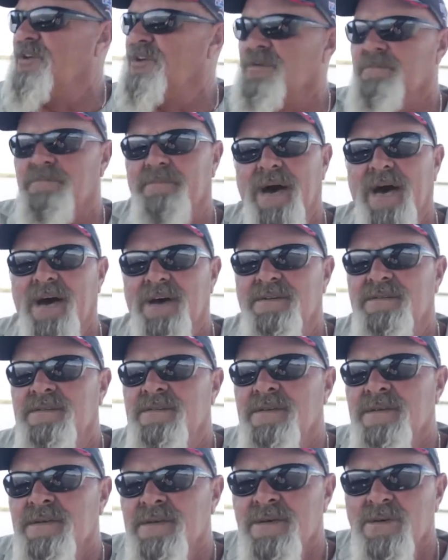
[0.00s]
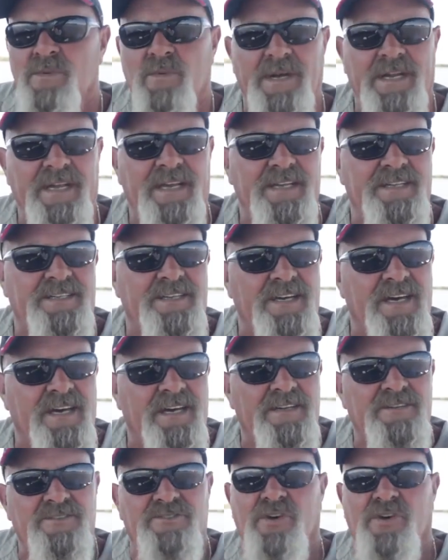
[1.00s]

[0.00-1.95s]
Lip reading: on a boat, we need to